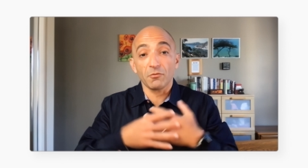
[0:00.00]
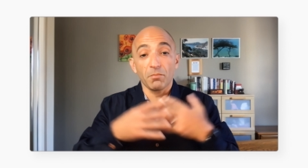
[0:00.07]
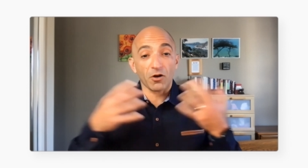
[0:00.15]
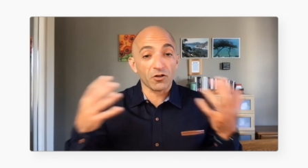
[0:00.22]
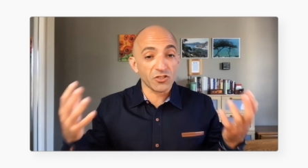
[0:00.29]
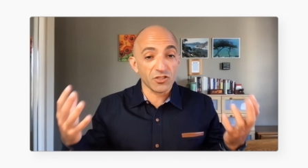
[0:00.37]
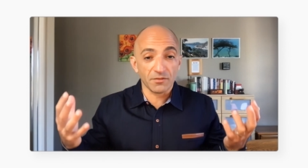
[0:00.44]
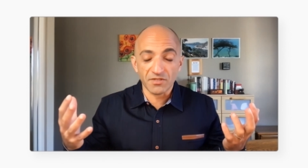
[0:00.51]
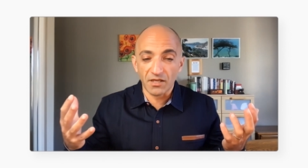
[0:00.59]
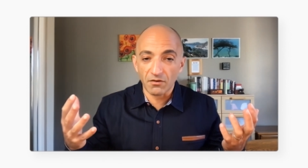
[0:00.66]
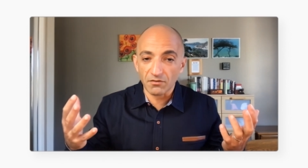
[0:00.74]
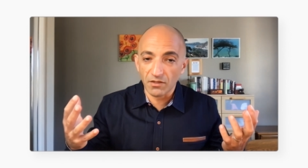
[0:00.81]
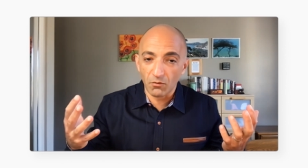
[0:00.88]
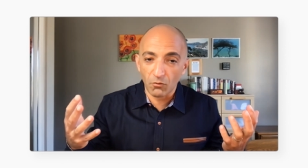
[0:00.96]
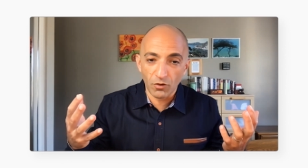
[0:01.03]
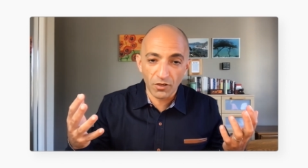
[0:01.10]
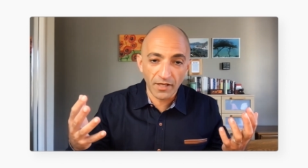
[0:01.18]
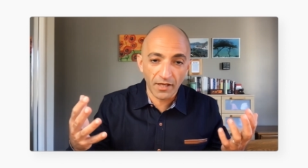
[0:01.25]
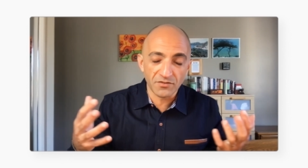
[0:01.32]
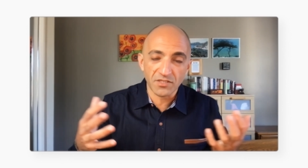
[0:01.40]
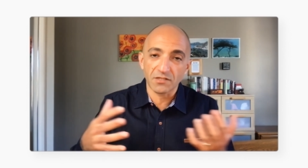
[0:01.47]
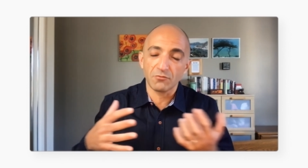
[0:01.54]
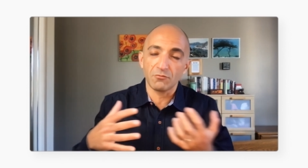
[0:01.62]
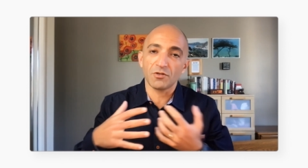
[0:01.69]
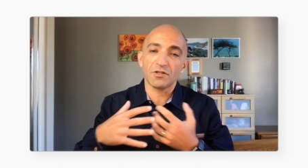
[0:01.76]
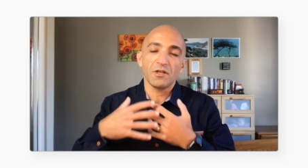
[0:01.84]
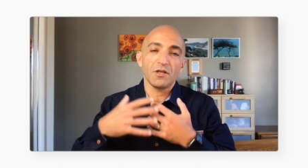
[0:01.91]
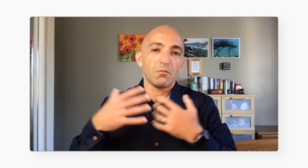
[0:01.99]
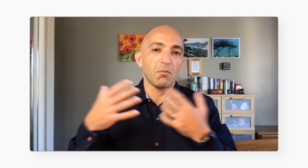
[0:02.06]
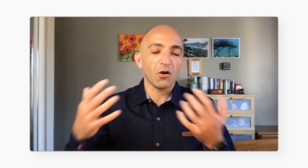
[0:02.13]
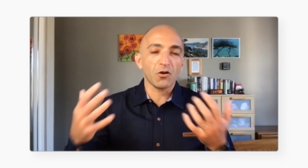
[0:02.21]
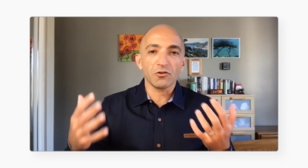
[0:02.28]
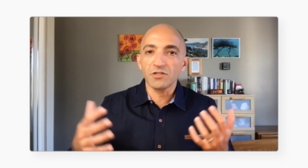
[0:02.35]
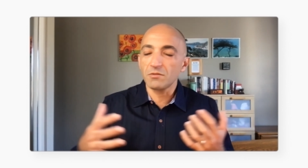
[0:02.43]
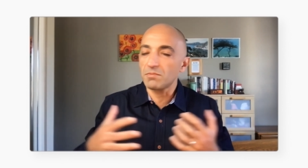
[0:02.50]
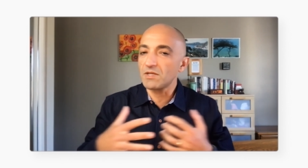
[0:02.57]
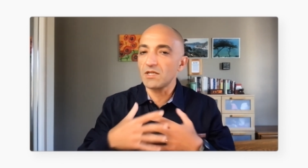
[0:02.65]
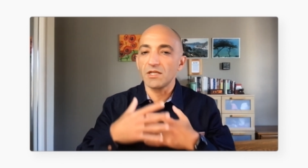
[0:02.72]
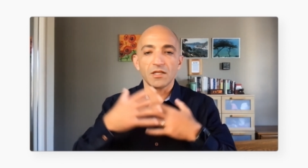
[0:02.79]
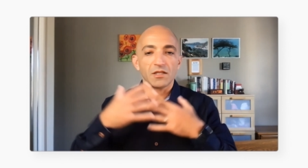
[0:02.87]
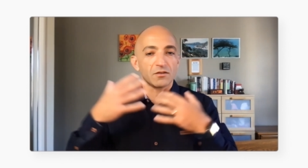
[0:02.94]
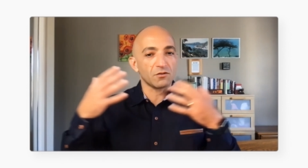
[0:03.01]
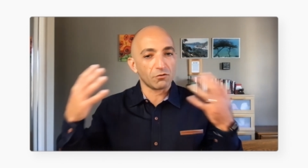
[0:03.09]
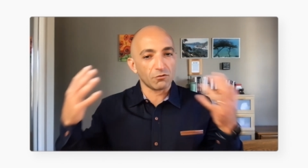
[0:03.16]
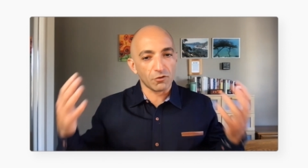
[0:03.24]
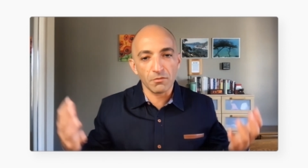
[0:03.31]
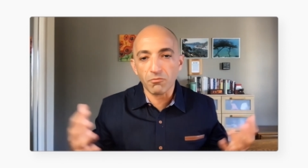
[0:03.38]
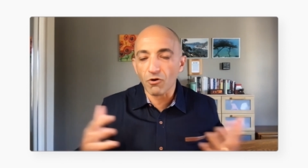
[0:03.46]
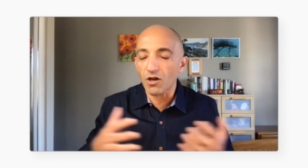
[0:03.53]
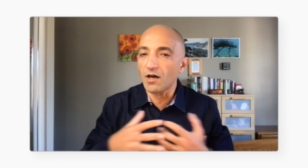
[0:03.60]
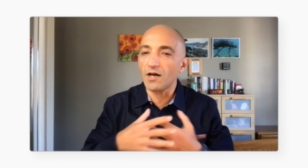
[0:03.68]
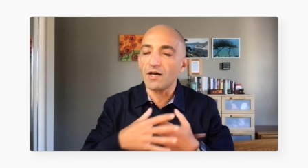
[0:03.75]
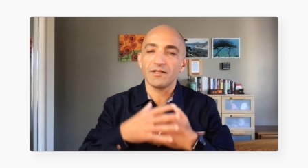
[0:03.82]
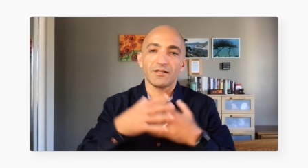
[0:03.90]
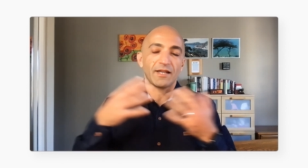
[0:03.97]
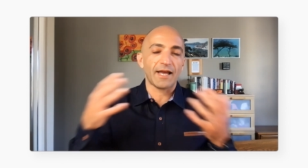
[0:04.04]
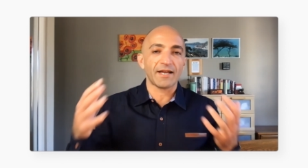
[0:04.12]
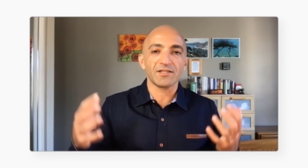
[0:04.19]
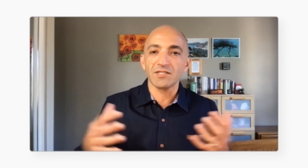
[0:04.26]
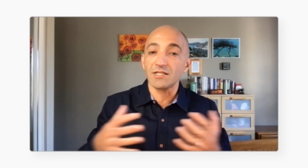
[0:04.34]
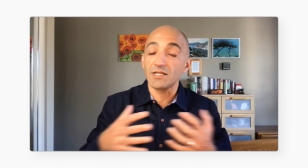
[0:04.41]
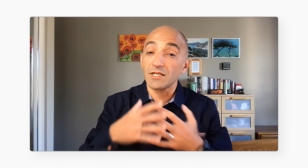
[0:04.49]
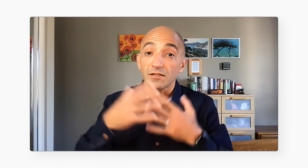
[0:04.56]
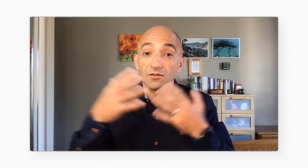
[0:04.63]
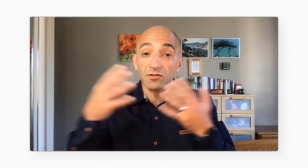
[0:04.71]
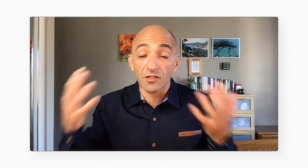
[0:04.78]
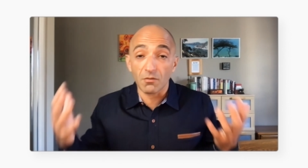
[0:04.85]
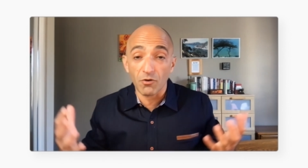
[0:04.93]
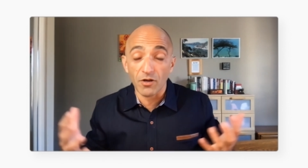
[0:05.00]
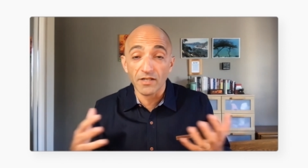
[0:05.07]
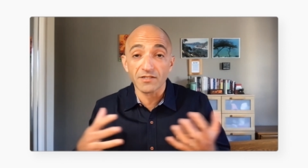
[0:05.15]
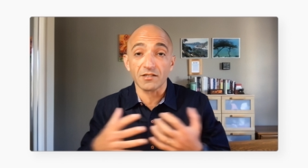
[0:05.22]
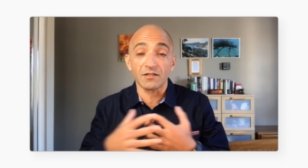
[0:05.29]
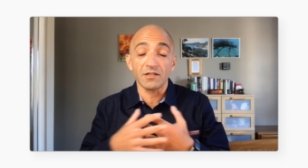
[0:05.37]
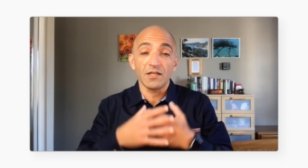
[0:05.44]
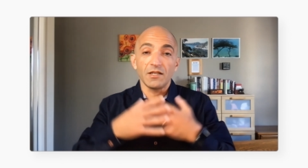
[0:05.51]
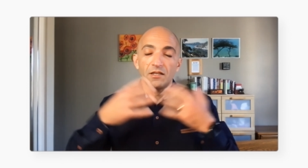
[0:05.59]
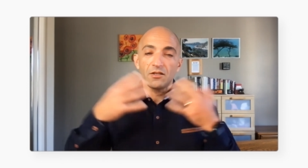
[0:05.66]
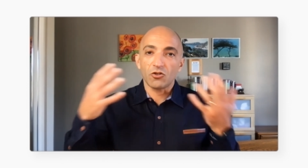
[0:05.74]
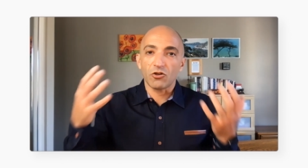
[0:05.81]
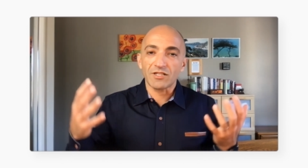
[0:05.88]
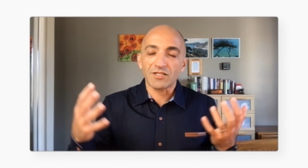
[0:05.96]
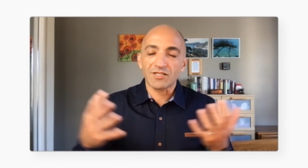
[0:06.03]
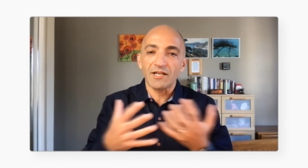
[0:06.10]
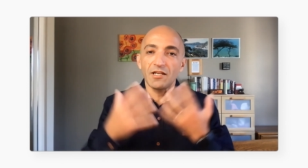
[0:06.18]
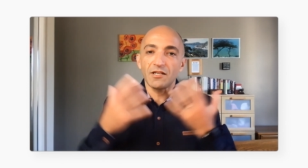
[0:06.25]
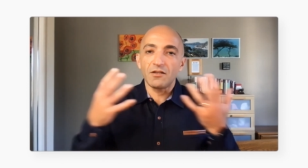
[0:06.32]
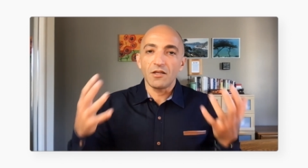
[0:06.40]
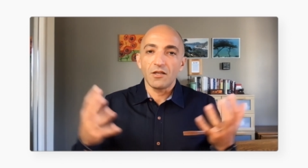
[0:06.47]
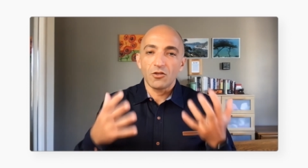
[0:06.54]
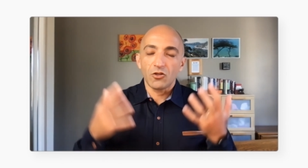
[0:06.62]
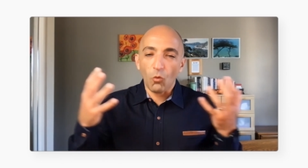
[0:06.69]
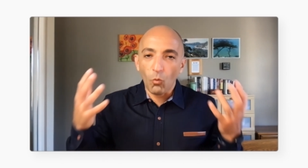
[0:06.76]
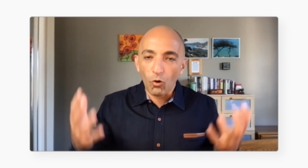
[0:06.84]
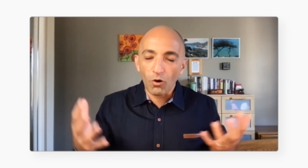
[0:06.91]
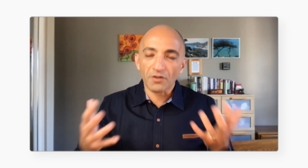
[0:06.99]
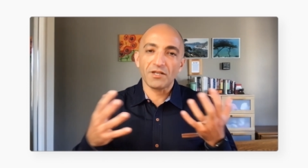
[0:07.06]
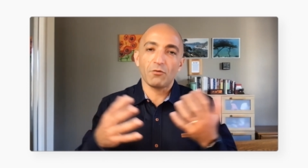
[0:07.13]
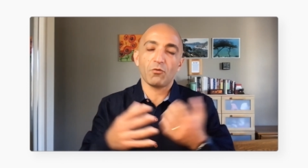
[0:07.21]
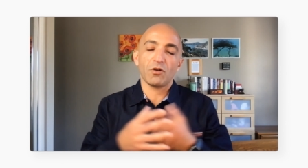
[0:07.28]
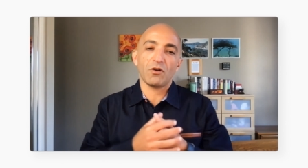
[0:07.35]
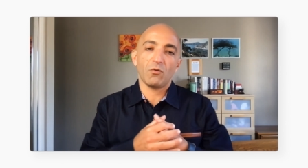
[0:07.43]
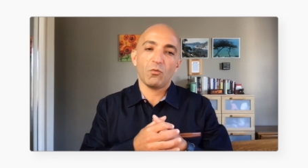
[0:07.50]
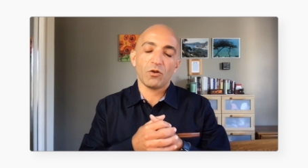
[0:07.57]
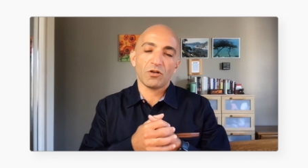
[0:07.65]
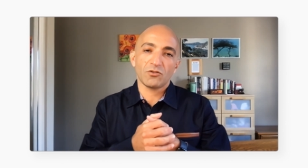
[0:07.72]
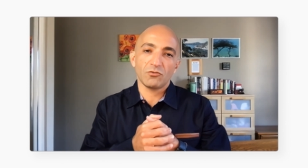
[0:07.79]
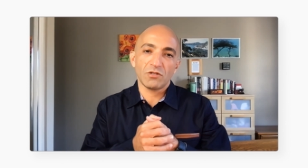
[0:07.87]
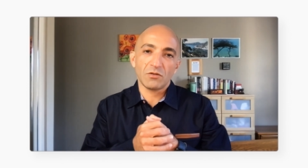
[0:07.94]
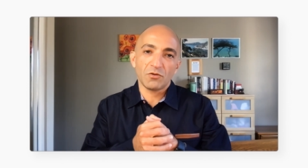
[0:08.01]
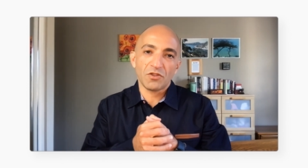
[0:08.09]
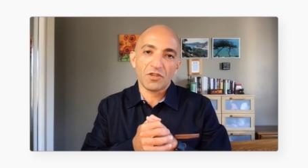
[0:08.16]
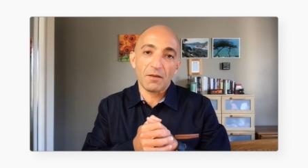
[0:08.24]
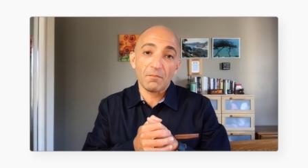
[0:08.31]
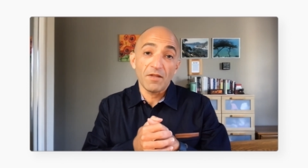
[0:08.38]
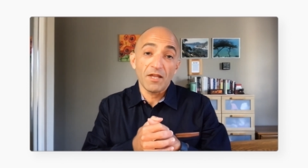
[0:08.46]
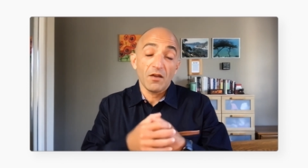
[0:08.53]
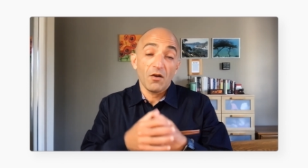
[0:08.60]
the partnerships that we're announcing with MongoDB and Collibra and Elastic and Databricks and, you know, extended work that we are doing with them.